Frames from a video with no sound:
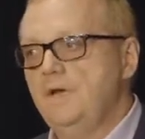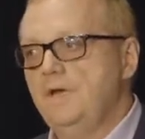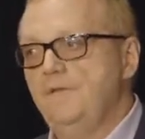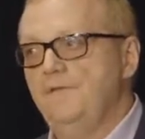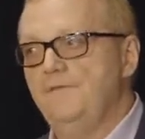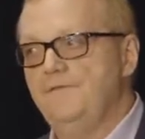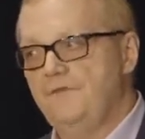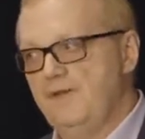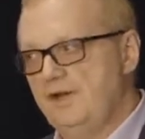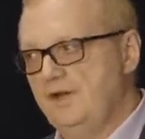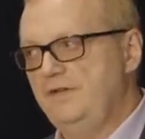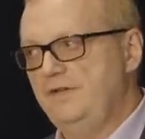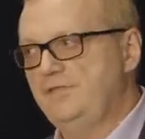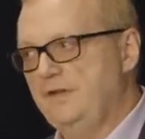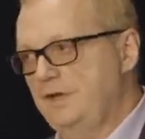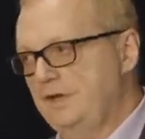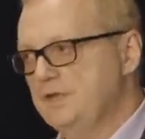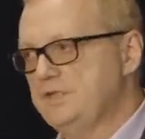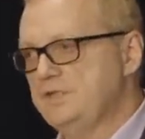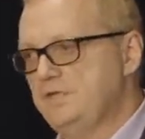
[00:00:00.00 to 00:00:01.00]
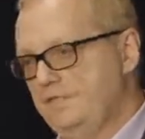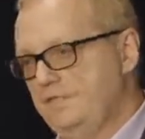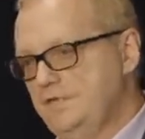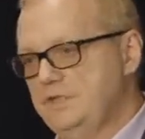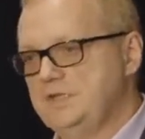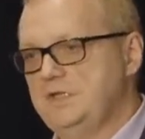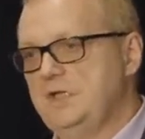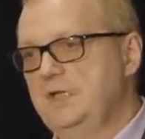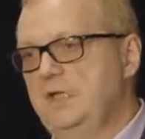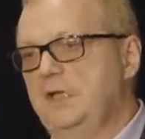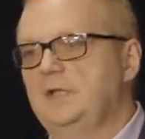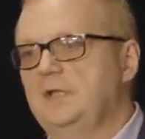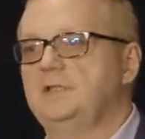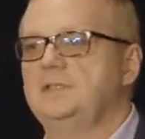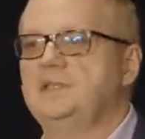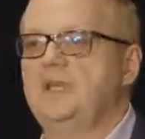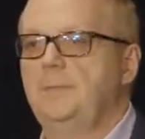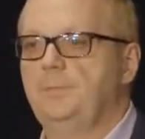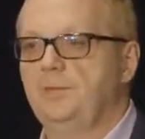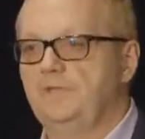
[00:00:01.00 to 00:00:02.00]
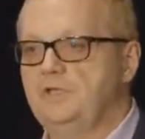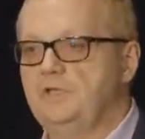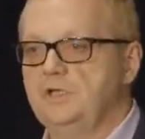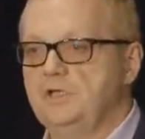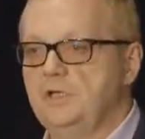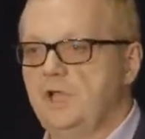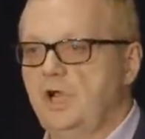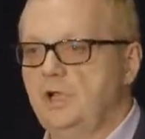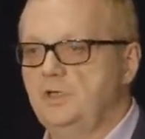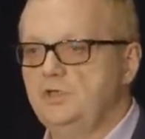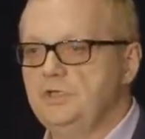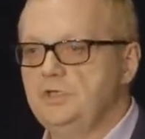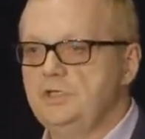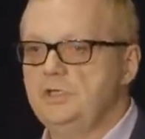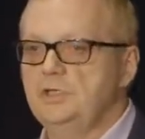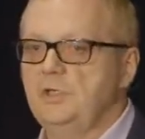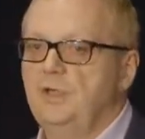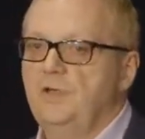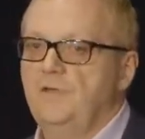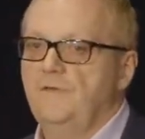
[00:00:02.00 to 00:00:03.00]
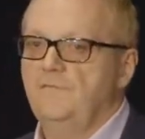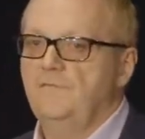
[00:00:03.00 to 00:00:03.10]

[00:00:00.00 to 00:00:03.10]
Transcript: Very, very sophisticated type of technology,